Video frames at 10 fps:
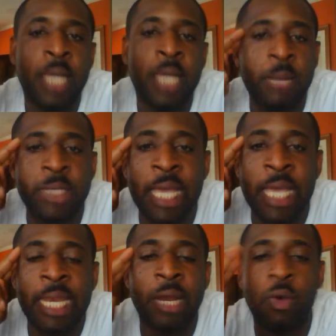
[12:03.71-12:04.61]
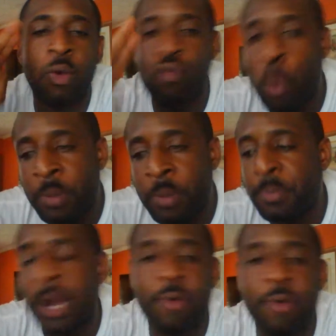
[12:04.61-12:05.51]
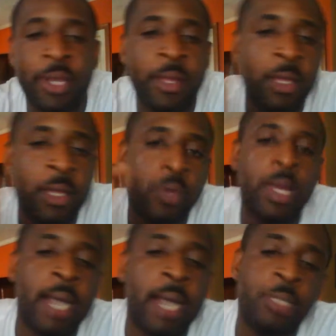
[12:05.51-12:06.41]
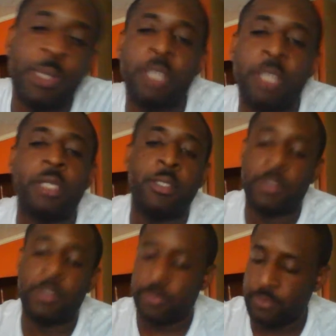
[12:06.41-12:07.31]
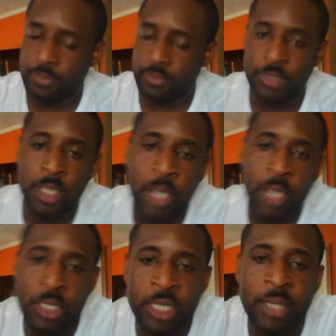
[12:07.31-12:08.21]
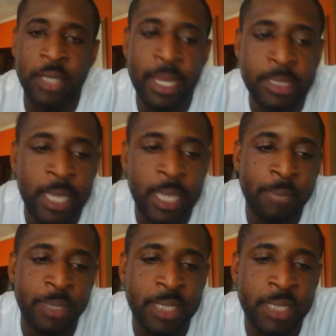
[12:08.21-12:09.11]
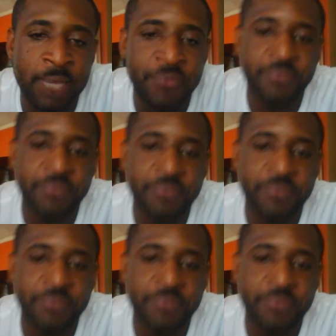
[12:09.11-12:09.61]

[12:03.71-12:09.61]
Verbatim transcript: I'm signing out, Robert Barry. You guys be good. Until next time, be safe.